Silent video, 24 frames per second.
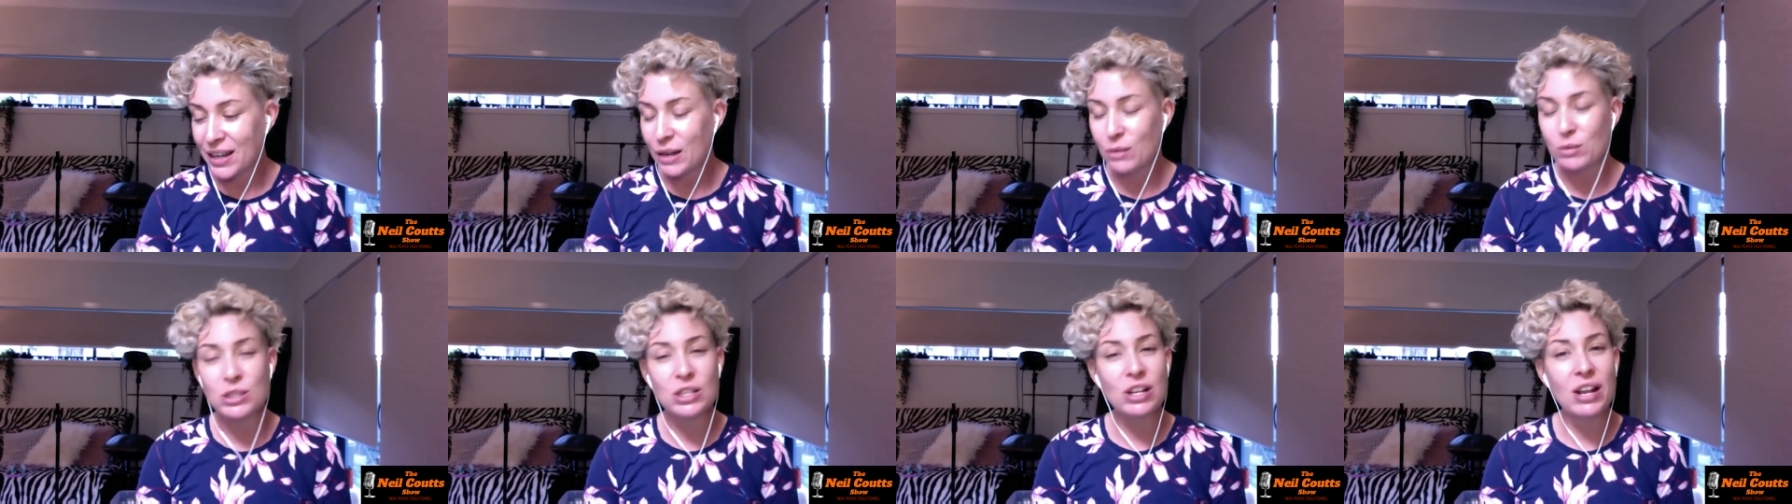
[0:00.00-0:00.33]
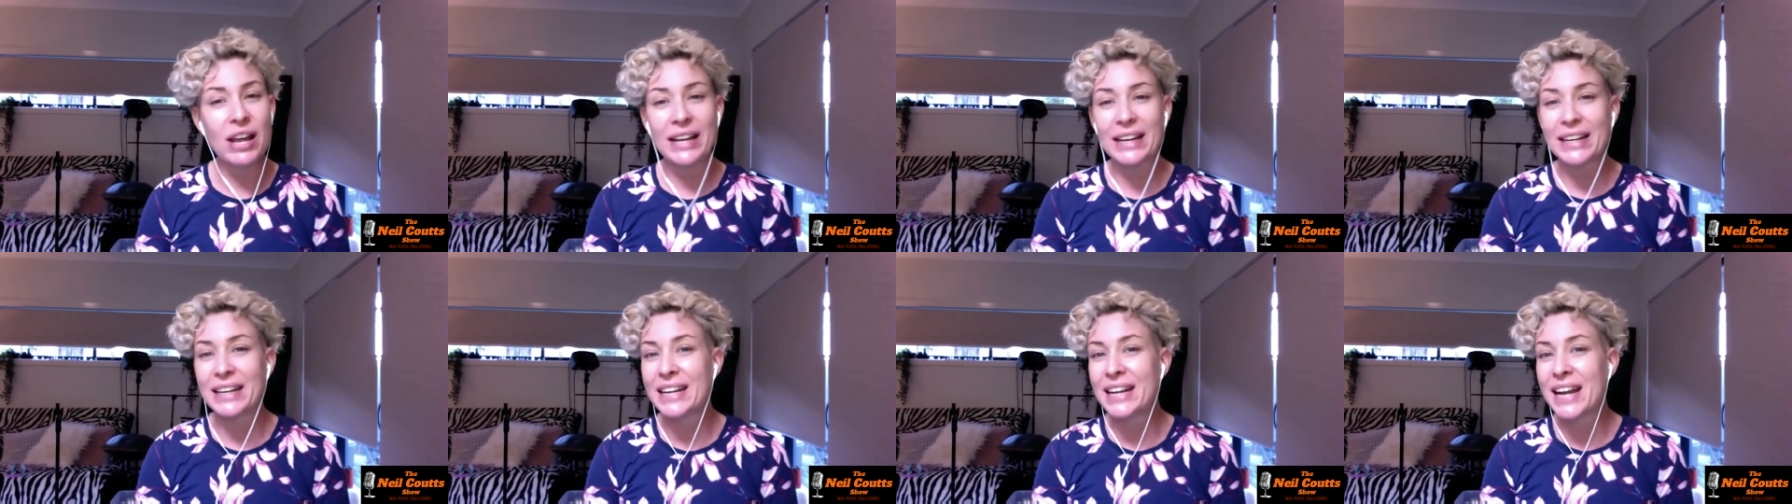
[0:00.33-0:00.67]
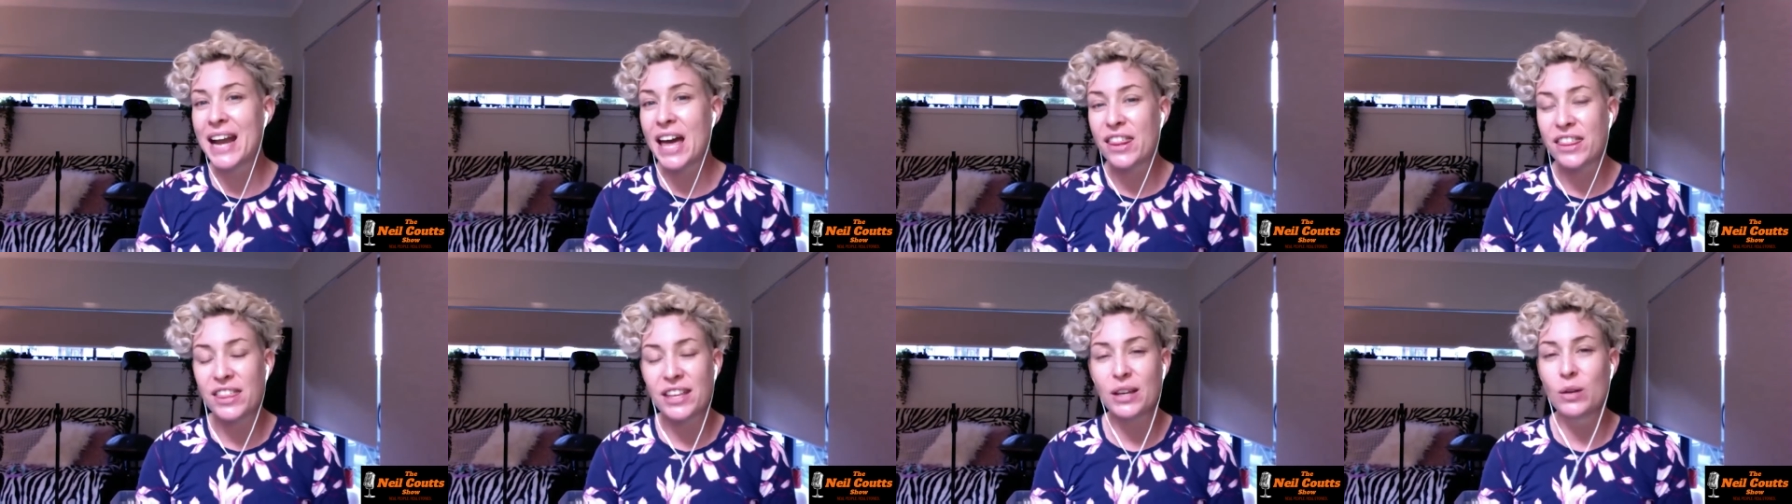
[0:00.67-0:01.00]
it was like
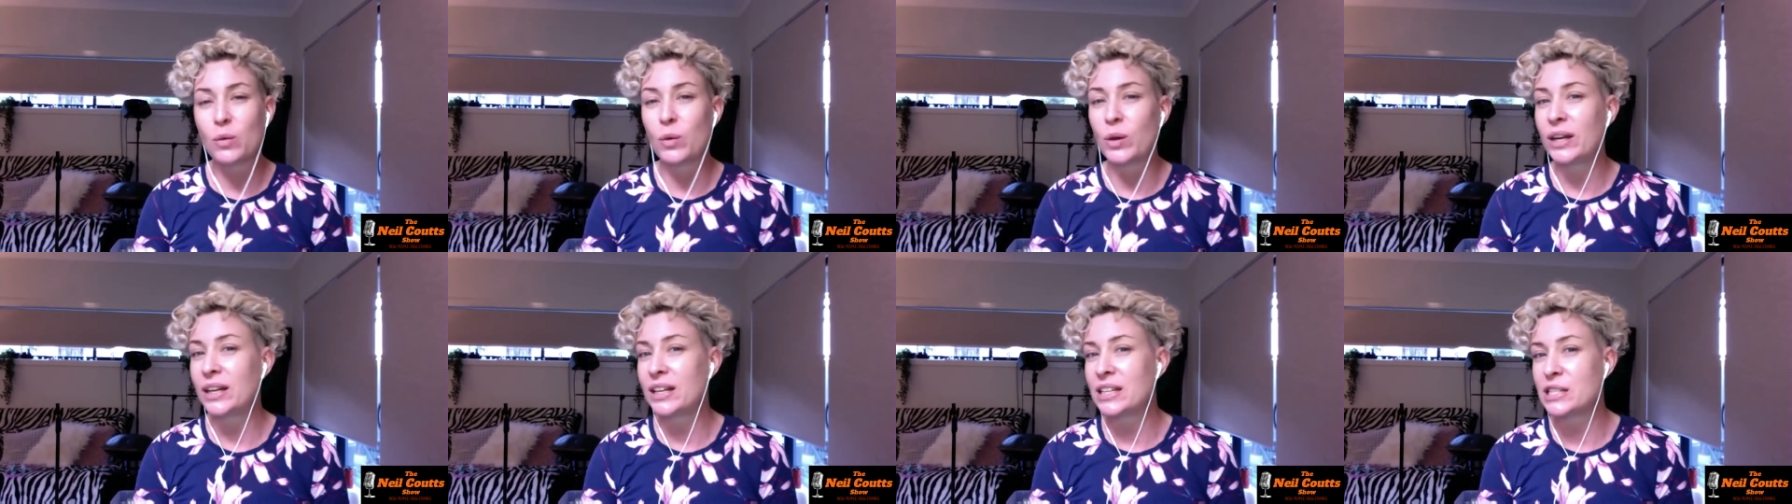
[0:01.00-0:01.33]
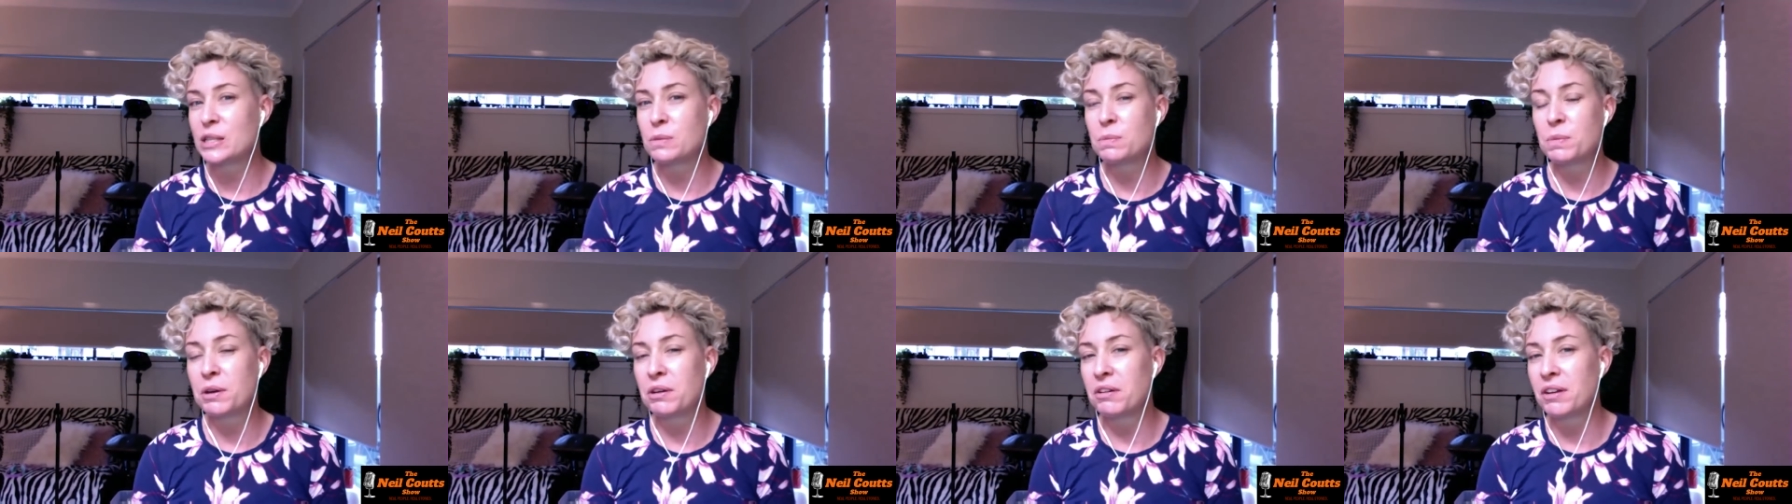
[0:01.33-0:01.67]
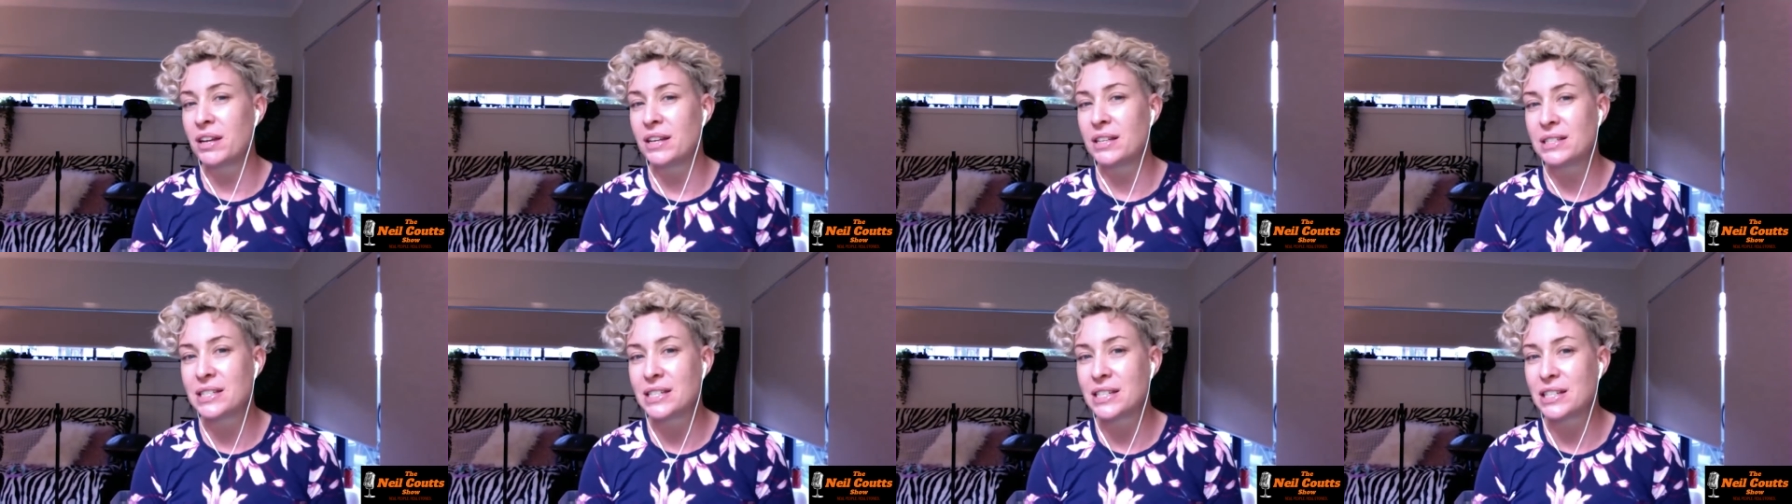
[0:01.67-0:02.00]
nothing we'd
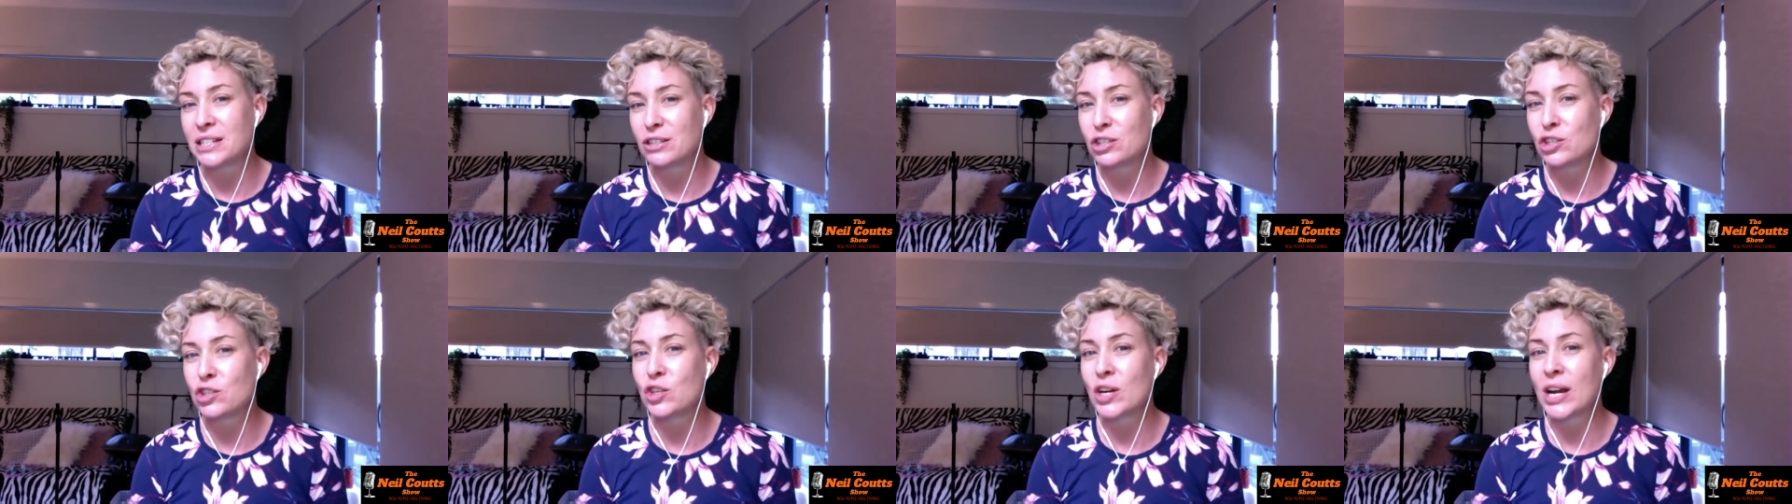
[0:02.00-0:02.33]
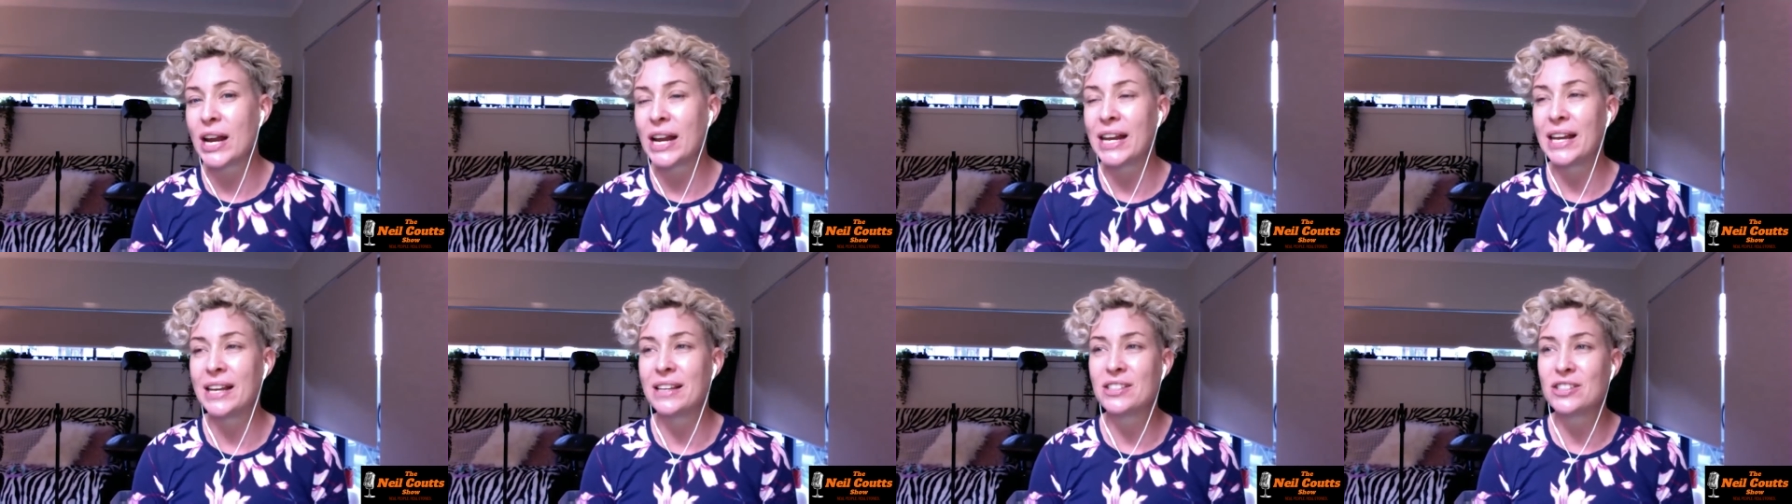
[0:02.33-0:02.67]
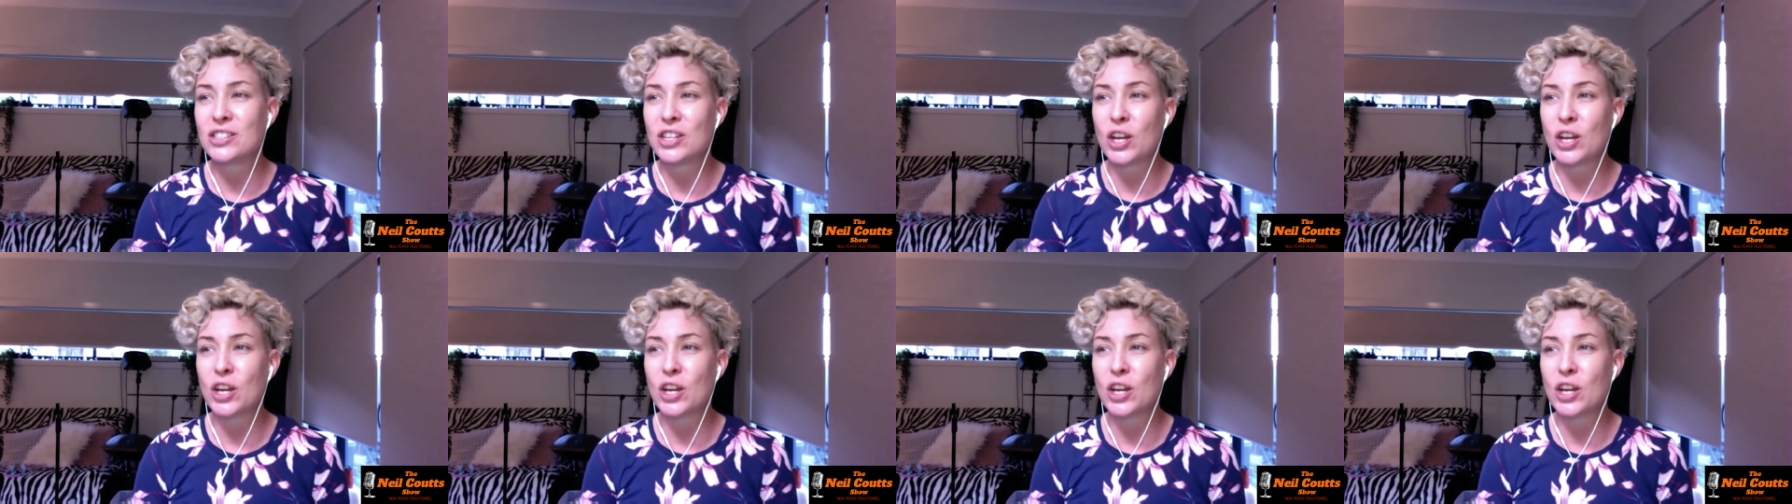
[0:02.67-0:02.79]
experienced in Australia.